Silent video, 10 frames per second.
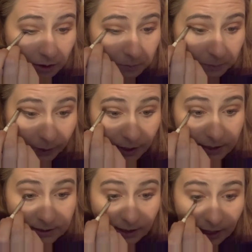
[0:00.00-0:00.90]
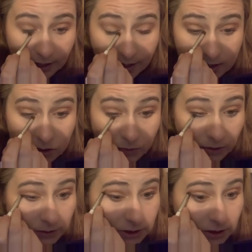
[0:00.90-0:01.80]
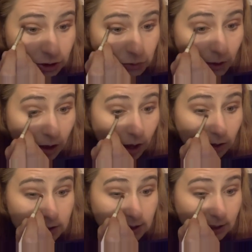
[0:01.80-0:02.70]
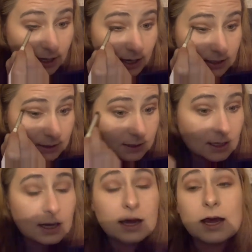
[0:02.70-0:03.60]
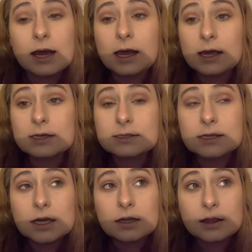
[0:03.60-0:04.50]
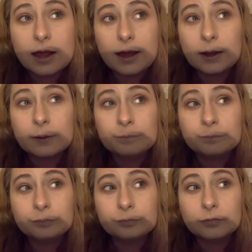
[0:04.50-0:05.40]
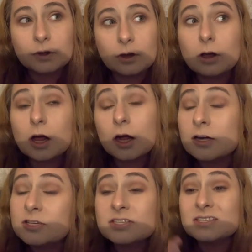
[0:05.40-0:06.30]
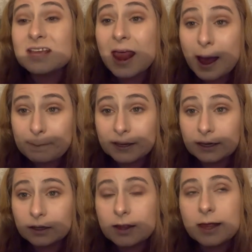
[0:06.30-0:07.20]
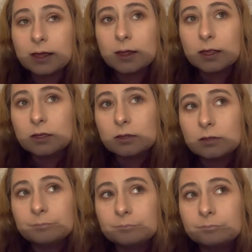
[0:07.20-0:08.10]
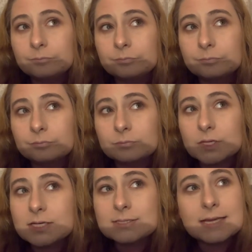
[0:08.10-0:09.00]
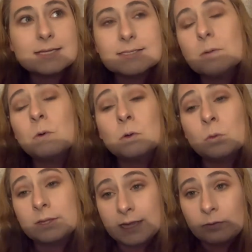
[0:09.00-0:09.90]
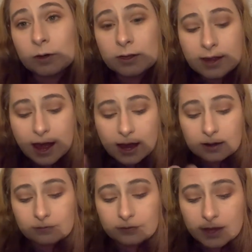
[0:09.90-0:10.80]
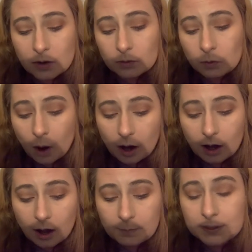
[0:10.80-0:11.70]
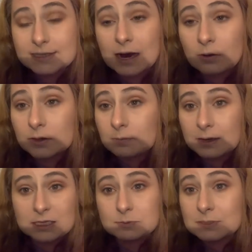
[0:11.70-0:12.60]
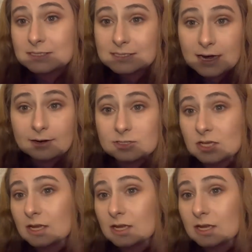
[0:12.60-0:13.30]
because I guess what a residual haunting is, is like occurrences happening. Like say someone when they were alive, they would walk up and down the basement stairs